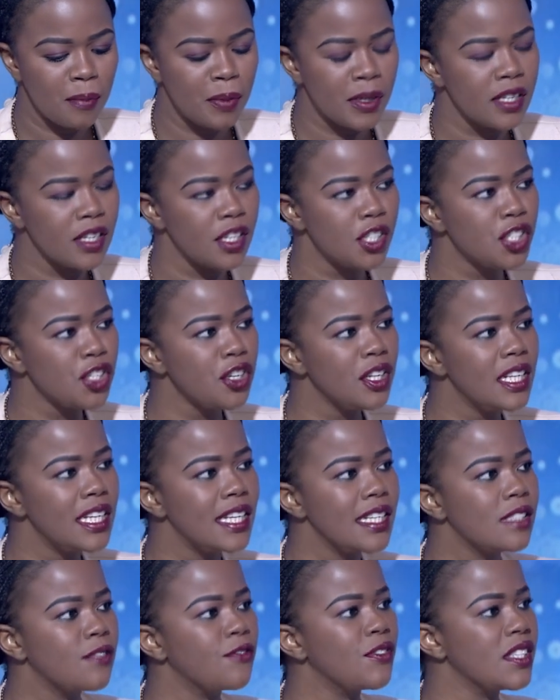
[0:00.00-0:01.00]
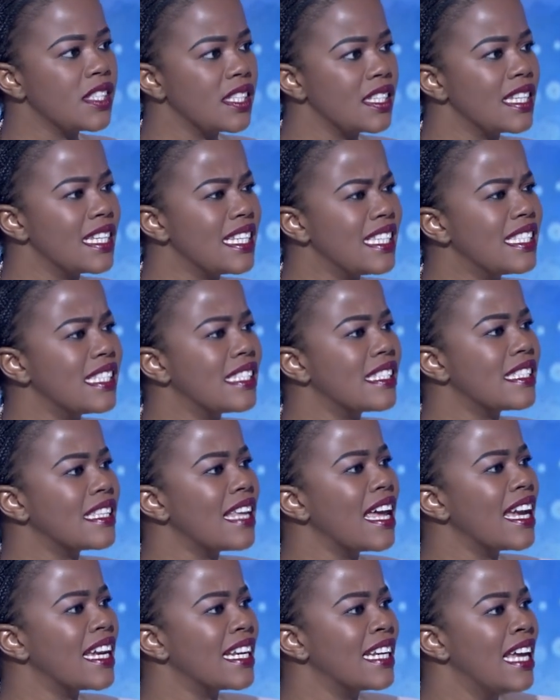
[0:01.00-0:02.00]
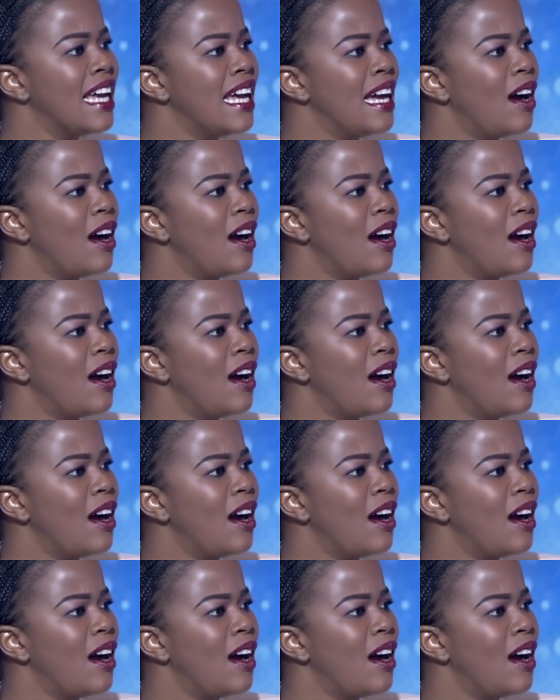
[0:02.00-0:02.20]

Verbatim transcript: But surely his visit is a sign